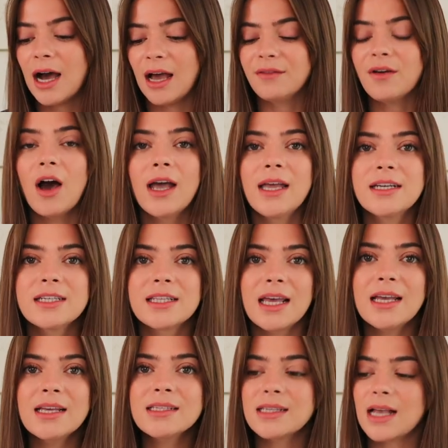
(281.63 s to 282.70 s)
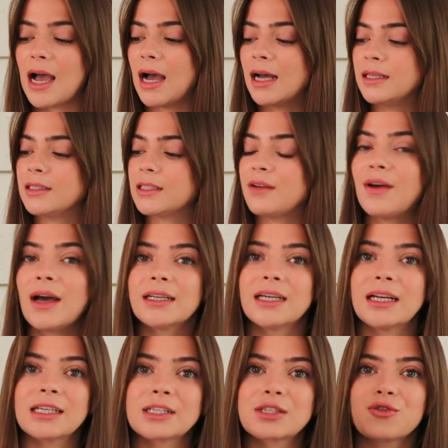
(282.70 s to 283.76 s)
I've ironed this and I've had it
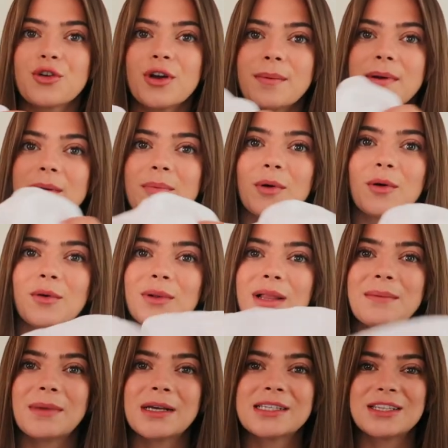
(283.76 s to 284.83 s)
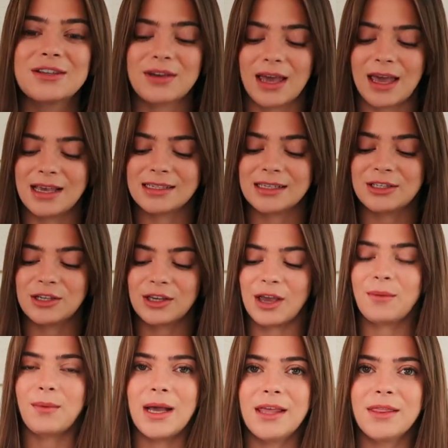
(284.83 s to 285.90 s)
like screwed up in a ball in my suitcase. I took
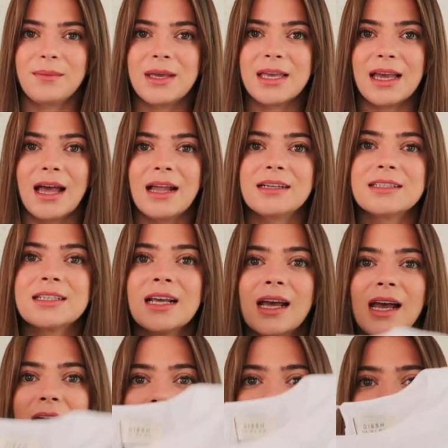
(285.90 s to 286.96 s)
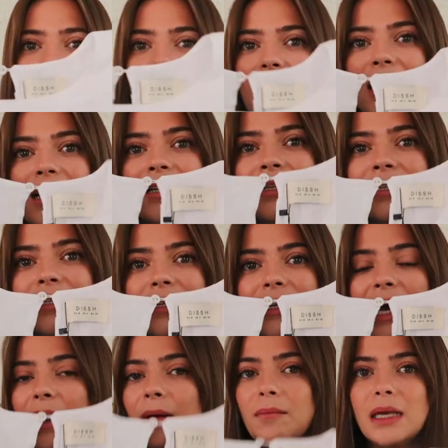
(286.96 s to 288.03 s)
it away at the weekend and
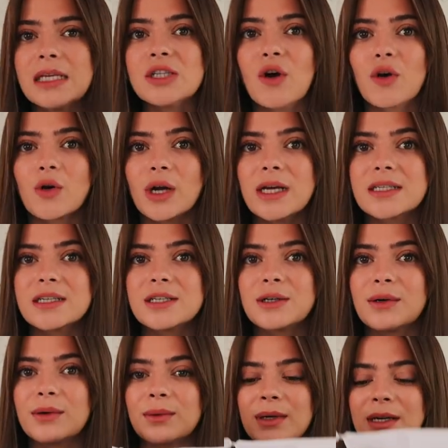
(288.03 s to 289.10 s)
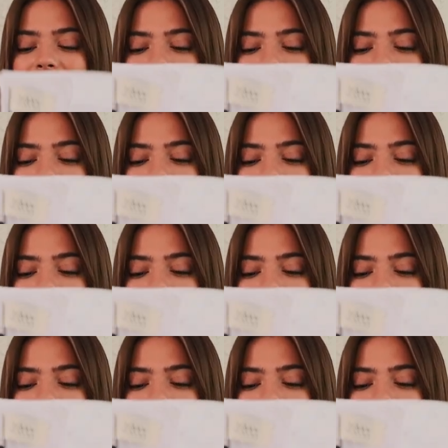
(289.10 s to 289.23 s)
it's not creased at all.